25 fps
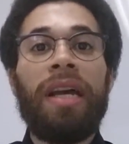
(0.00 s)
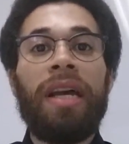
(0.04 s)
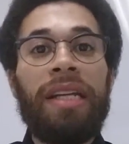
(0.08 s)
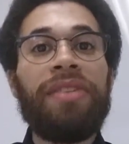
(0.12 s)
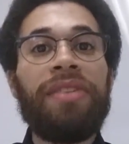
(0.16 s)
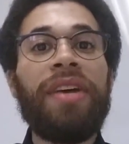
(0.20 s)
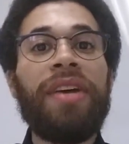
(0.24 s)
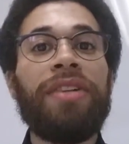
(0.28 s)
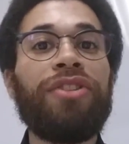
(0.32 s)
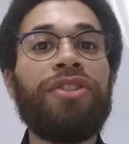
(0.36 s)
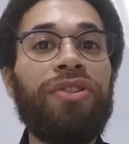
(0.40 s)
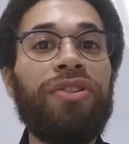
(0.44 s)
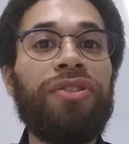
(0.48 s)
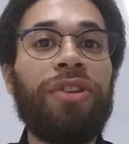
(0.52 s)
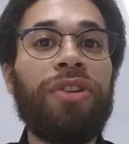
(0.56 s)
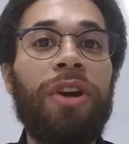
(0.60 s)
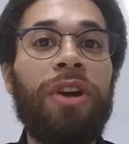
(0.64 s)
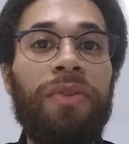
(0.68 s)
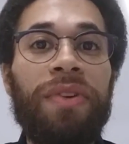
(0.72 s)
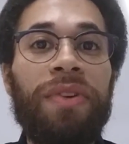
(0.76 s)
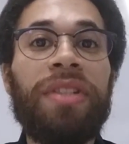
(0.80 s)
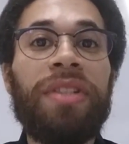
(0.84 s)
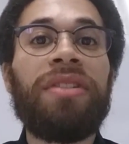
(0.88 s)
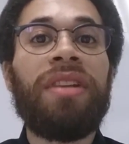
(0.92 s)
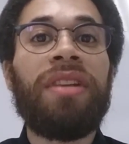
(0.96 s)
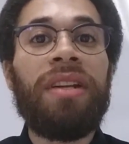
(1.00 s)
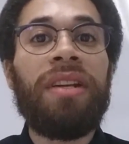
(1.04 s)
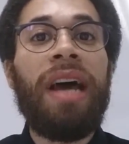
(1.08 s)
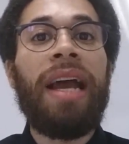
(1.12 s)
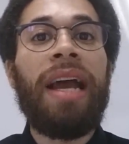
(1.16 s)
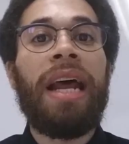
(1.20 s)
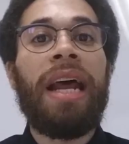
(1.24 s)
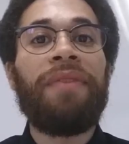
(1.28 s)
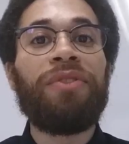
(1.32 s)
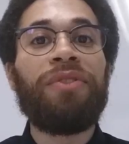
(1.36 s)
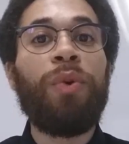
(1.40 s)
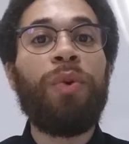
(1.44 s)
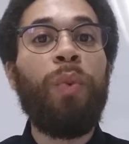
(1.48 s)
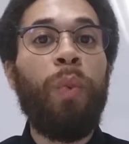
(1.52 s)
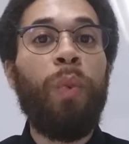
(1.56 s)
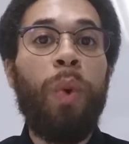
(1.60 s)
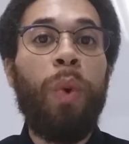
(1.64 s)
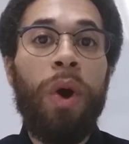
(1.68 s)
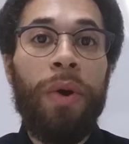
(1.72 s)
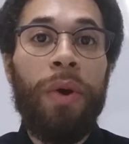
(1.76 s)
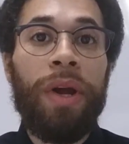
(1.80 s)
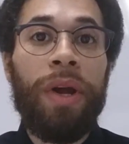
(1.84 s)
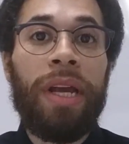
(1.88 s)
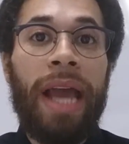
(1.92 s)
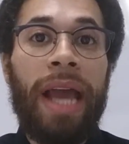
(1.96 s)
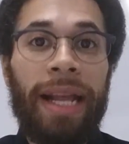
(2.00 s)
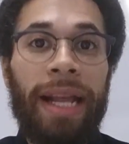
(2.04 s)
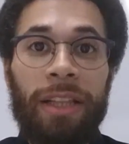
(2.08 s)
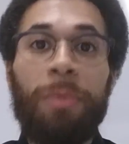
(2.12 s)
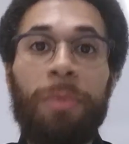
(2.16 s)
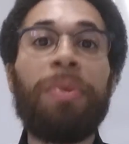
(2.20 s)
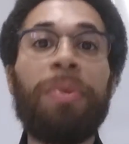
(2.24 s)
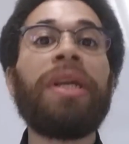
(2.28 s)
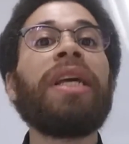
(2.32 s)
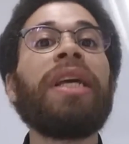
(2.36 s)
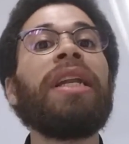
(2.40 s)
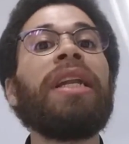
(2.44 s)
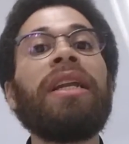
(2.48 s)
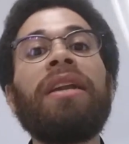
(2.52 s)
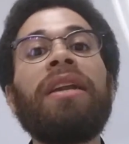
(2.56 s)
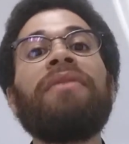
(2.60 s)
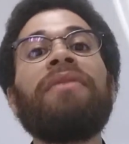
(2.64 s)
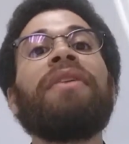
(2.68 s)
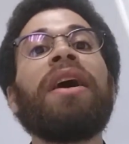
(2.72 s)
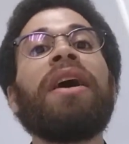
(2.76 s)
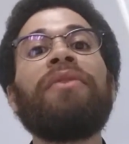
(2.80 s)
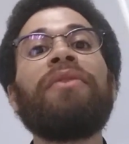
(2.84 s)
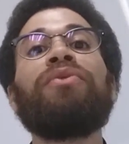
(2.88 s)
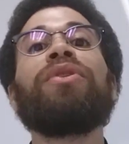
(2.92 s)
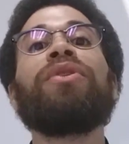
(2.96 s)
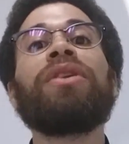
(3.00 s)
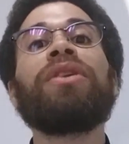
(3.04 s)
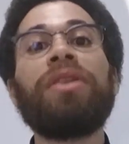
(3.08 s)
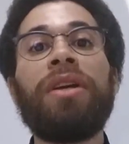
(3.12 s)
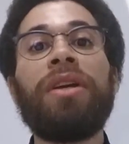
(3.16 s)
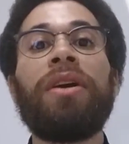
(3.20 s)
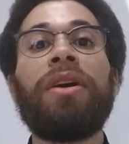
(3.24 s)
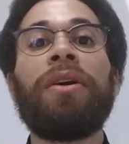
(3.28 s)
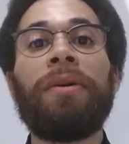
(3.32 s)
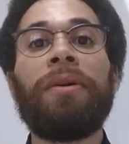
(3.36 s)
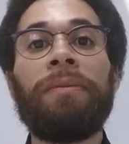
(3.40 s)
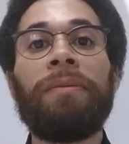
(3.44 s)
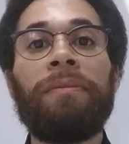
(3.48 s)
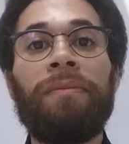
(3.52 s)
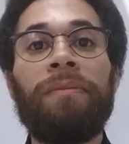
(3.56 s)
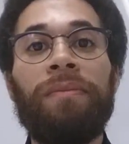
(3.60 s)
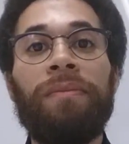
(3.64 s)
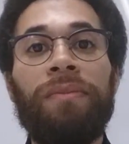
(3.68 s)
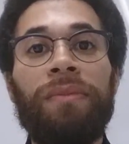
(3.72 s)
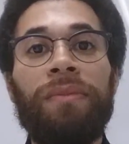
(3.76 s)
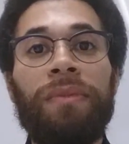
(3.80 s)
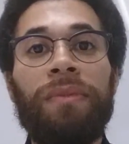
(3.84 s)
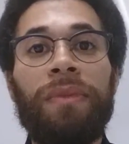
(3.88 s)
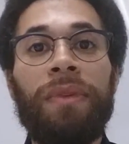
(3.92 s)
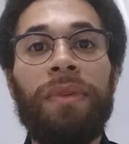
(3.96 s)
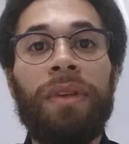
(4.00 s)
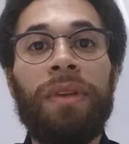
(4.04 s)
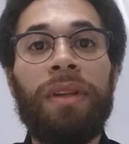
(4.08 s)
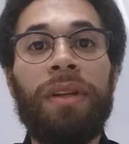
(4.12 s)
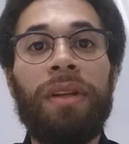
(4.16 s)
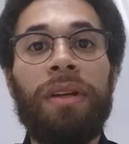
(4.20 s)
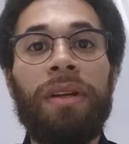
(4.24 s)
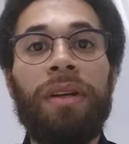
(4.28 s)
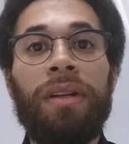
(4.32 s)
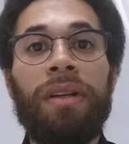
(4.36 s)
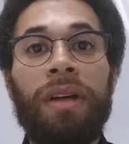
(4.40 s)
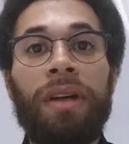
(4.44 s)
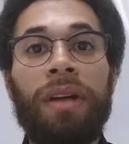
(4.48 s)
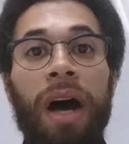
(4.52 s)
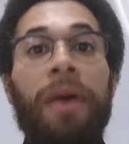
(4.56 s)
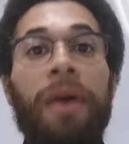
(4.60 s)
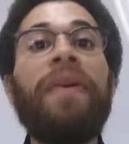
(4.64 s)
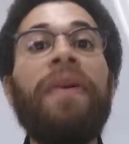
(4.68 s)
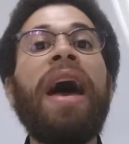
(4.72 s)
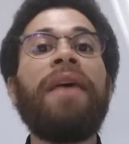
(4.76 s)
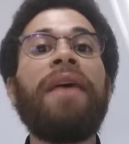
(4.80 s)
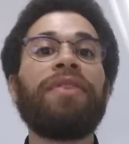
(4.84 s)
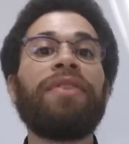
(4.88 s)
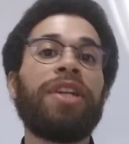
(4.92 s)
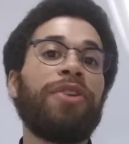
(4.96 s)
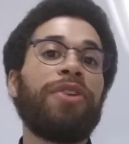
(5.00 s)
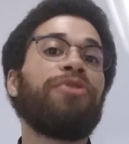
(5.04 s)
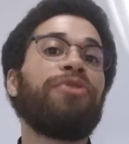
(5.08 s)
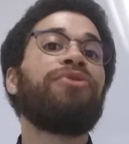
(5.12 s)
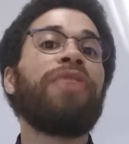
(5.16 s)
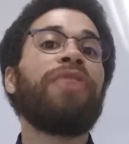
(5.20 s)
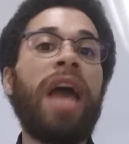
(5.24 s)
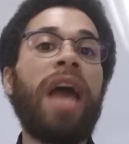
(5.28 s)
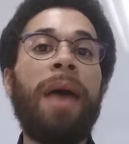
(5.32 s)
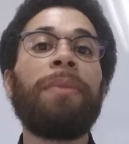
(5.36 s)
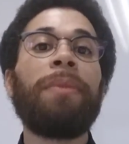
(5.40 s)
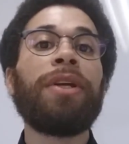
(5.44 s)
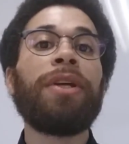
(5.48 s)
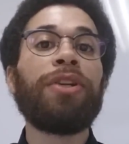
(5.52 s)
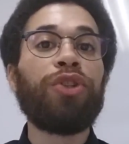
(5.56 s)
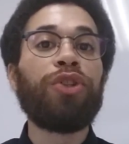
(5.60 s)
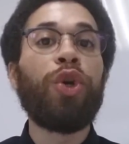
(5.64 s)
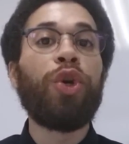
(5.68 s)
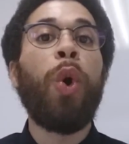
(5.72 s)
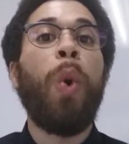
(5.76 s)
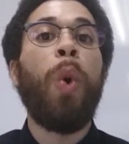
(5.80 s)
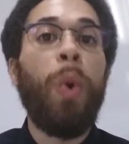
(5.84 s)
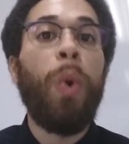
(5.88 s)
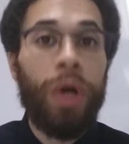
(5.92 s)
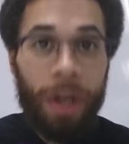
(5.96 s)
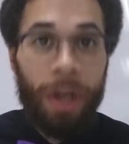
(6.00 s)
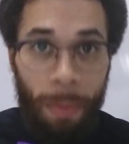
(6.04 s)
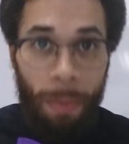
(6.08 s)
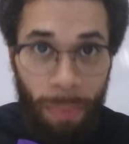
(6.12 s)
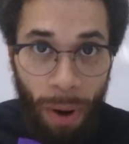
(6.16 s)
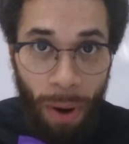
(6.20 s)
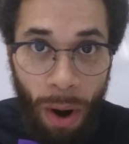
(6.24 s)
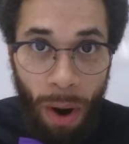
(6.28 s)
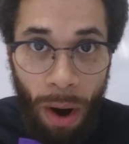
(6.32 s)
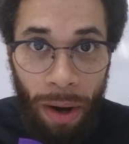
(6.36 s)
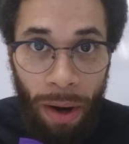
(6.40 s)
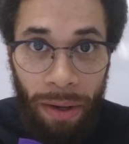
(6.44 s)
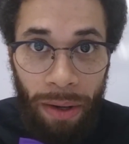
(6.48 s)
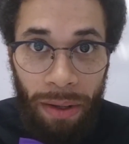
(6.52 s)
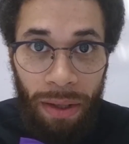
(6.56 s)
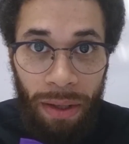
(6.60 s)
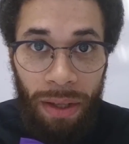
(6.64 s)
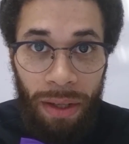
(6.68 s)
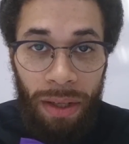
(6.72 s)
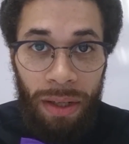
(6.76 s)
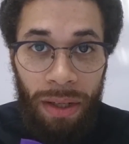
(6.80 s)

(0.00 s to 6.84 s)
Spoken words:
Indentured servants did not have to worry at the beginning of every year of having their family torn apart,